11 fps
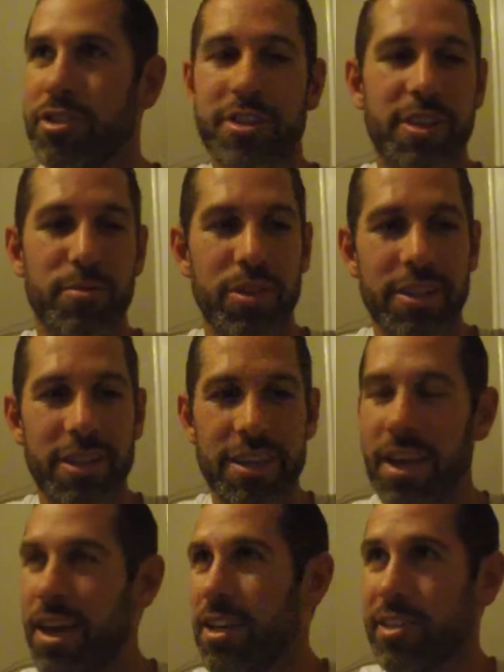This is
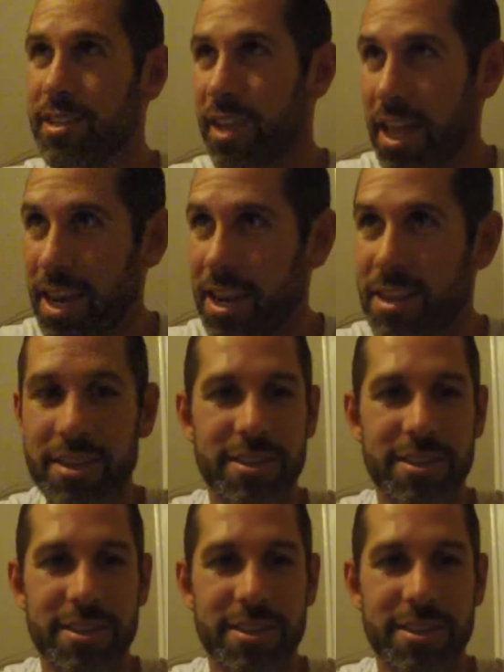completely cited.